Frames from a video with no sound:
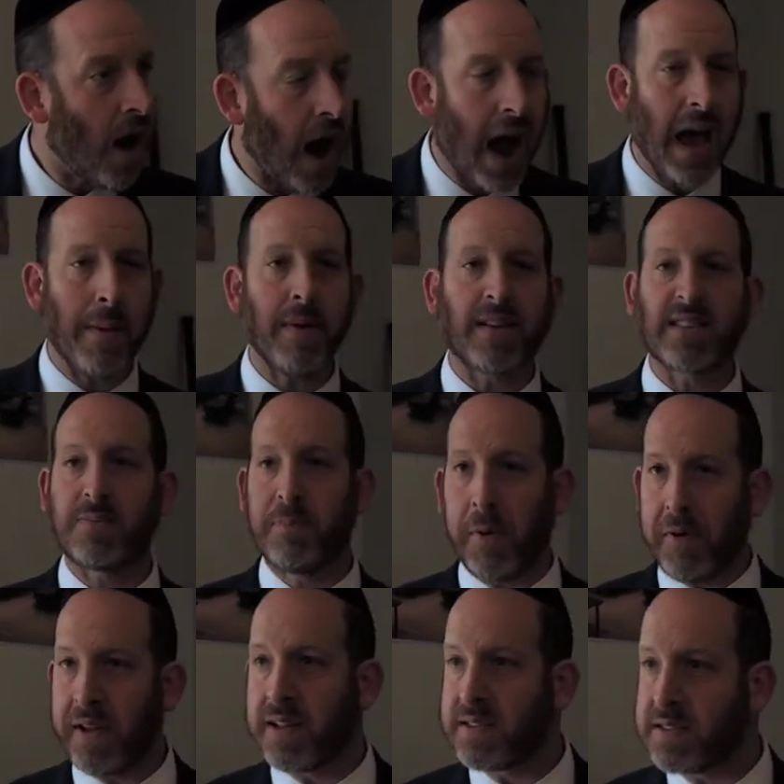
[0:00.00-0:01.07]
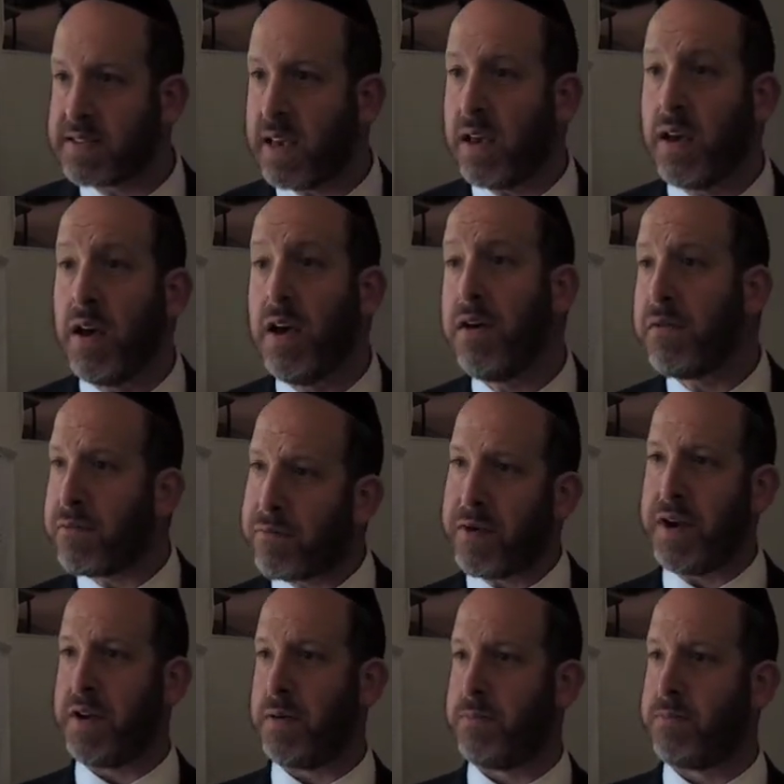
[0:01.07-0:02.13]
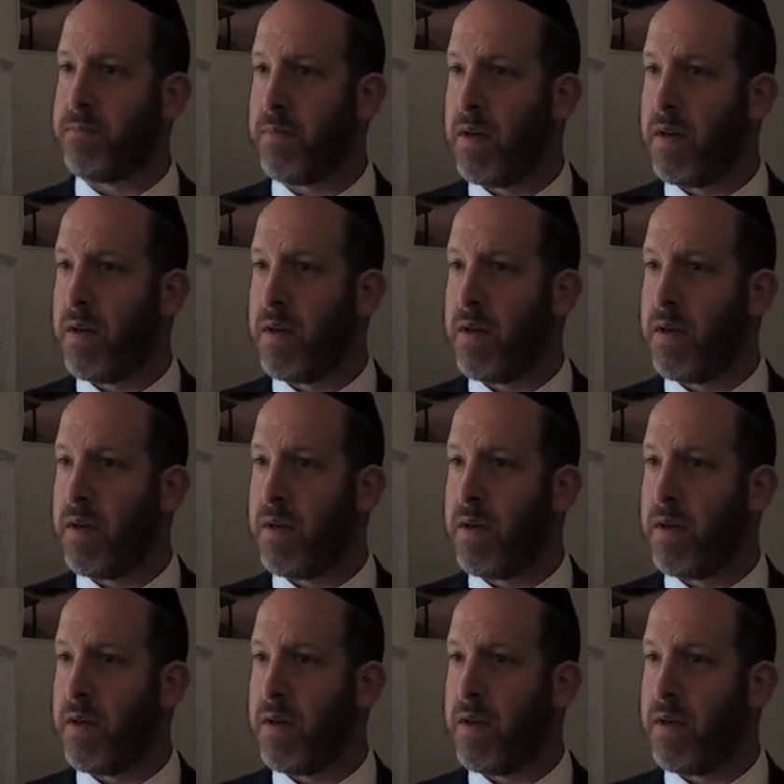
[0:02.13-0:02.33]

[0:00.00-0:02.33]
I am experiencing freedom.